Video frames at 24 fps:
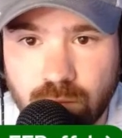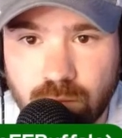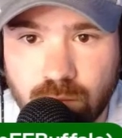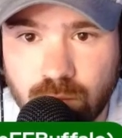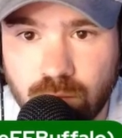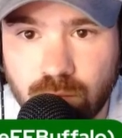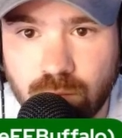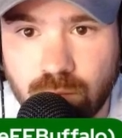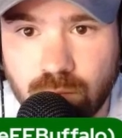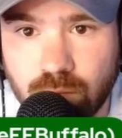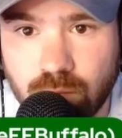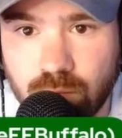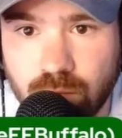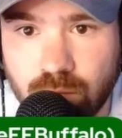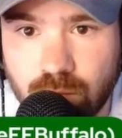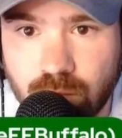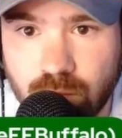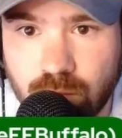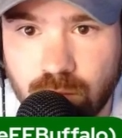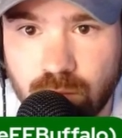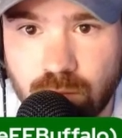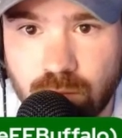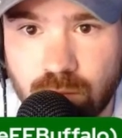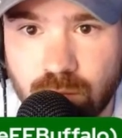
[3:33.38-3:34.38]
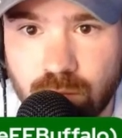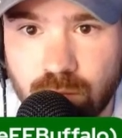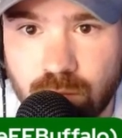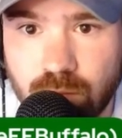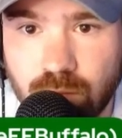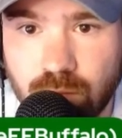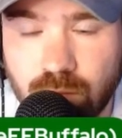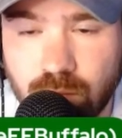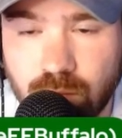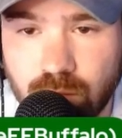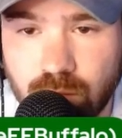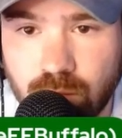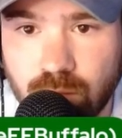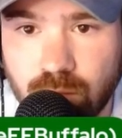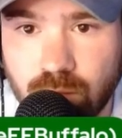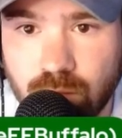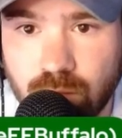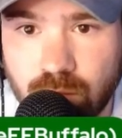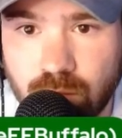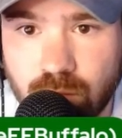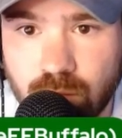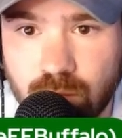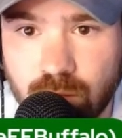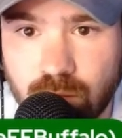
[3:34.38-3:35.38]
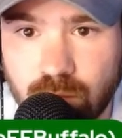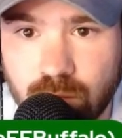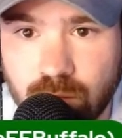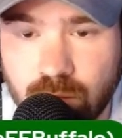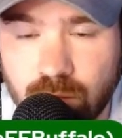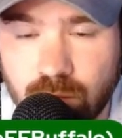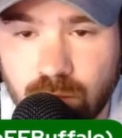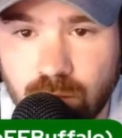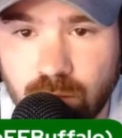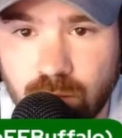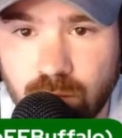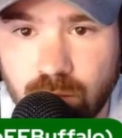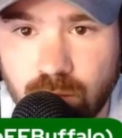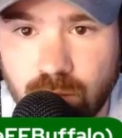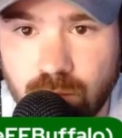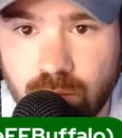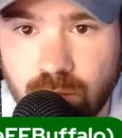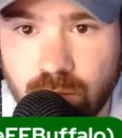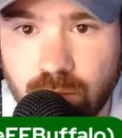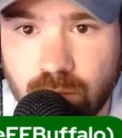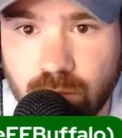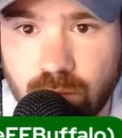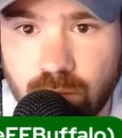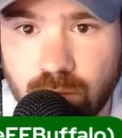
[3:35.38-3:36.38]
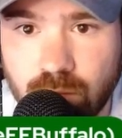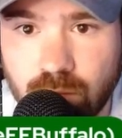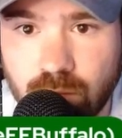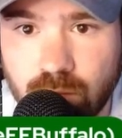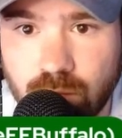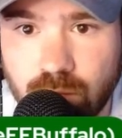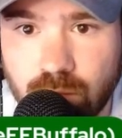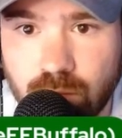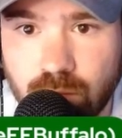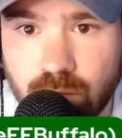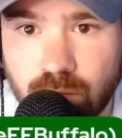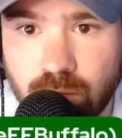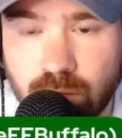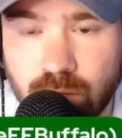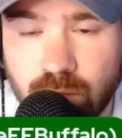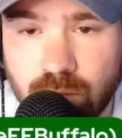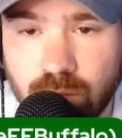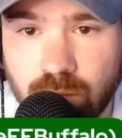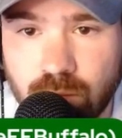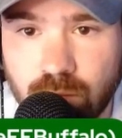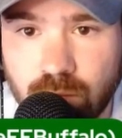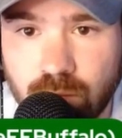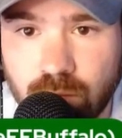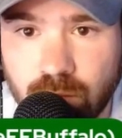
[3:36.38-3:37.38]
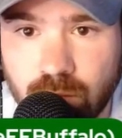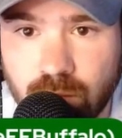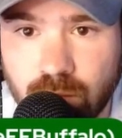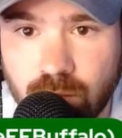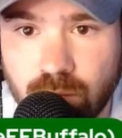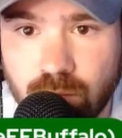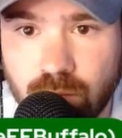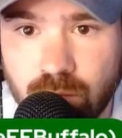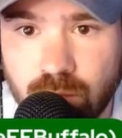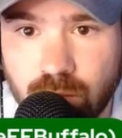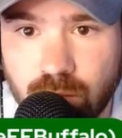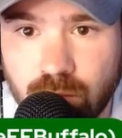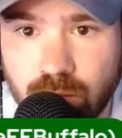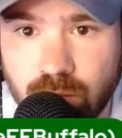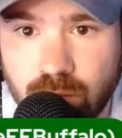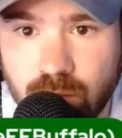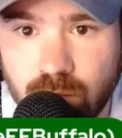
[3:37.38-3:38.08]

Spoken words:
(silent)